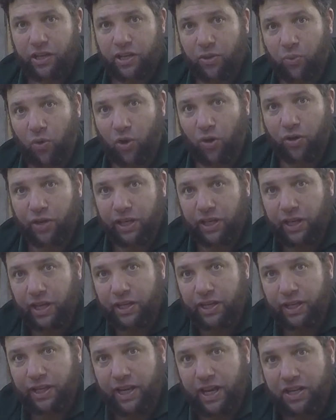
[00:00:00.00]
you're walking
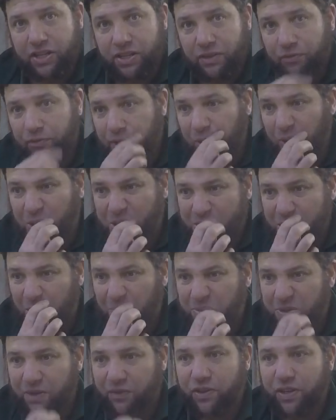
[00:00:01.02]
and you can actually feel the
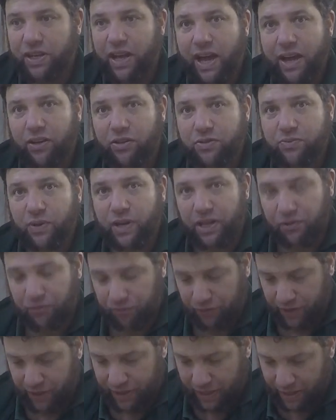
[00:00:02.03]
tops of the nails where your
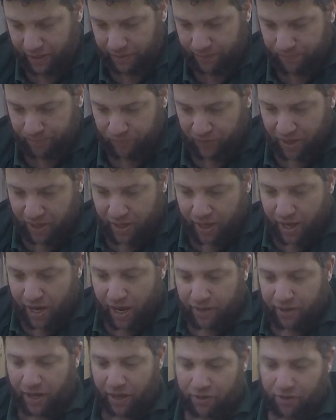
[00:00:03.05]
feet are.
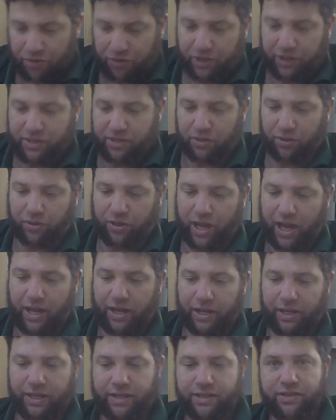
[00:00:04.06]
Another thing to look
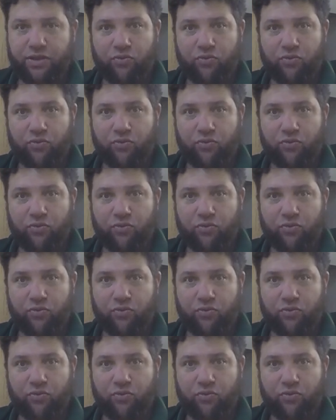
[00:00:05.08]
at is